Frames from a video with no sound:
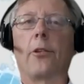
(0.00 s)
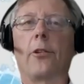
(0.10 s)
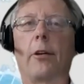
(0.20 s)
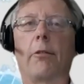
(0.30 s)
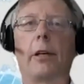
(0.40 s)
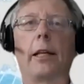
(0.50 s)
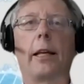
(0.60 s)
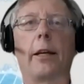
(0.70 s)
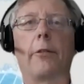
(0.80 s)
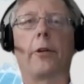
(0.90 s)
generally
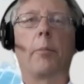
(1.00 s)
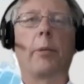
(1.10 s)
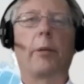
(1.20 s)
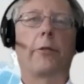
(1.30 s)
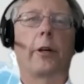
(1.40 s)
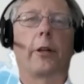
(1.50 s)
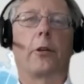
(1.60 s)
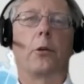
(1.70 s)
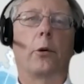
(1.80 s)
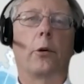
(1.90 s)
live a bit further
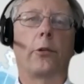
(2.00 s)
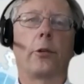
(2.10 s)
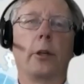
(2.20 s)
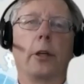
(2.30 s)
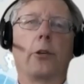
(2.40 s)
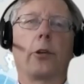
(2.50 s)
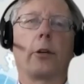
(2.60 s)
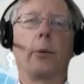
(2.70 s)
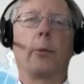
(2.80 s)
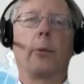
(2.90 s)
north, sort
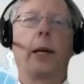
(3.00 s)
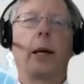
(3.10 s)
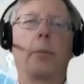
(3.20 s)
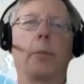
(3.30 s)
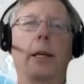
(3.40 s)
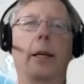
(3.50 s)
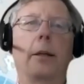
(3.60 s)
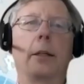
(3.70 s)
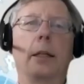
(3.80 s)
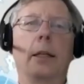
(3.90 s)
of way up here.
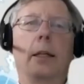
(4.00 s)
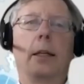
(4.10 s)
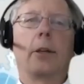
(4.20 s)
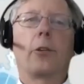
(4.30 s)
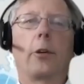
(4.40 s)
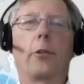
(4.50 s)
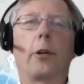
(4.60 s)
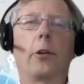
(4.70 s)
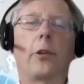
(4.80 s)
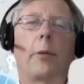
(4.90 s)
So
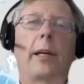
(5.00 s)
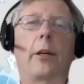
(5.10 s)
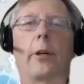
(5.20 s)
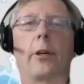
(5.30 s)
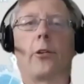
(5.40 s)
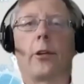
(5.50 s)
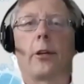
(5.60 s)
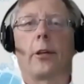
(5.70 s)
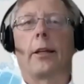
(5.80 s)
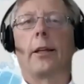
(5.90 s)
those are penguins that
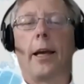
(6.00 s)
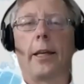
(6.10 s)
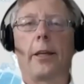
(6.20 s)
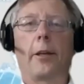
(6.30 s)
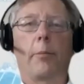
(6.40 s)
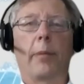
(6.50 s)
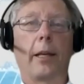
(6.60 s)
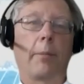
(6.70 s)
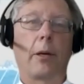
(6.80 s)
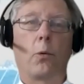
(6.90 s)
like it
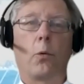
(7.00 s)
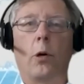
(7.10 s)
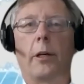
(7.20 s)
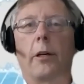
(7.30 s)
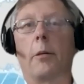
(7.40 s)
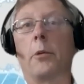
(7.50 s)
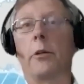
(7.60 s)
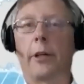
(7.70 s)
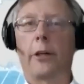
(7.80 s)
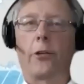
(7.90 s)
being a bit warmer, are
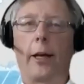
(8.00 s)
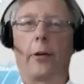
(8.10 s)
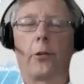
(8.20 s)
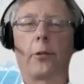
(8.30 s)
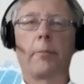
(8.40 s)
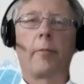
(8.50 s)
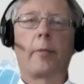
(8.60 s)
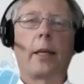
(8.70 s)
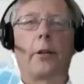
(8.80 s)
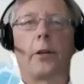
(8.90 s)
moving south.
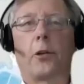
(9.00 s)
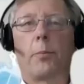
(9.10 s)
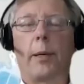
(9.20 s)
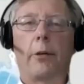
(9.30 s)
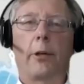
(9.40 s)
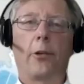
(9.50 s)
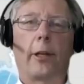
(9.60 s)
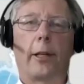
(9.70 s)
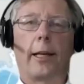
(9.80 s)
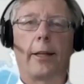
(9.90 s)
And those penguins
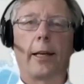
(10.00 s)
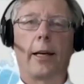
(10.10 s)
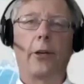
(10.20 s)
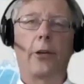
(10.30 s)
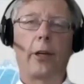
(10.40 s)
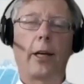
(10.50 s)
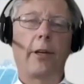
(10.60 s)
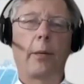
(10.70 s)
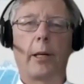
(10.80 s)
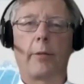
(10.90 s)
that like the ice are
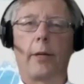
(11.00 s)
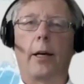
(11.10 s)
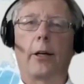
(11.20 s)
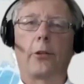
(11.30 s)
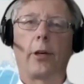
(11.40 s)
having a bit of a hard